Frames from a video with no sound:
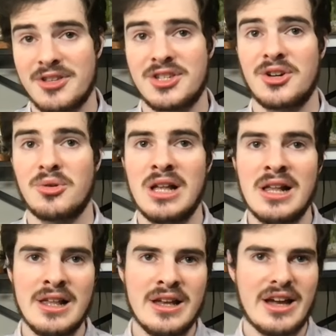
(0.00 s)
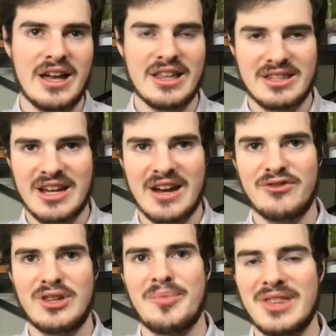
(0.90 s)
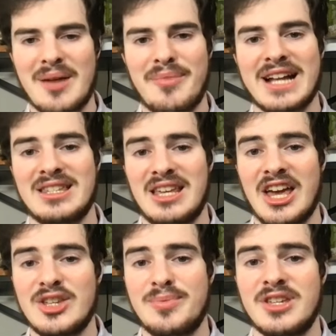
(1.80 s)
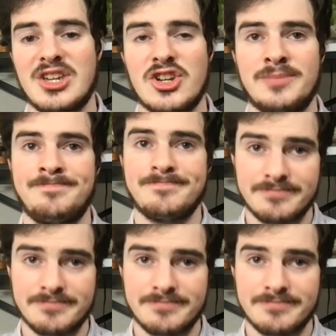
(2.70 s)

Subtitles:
So it's kind of flipping that back to the edge position.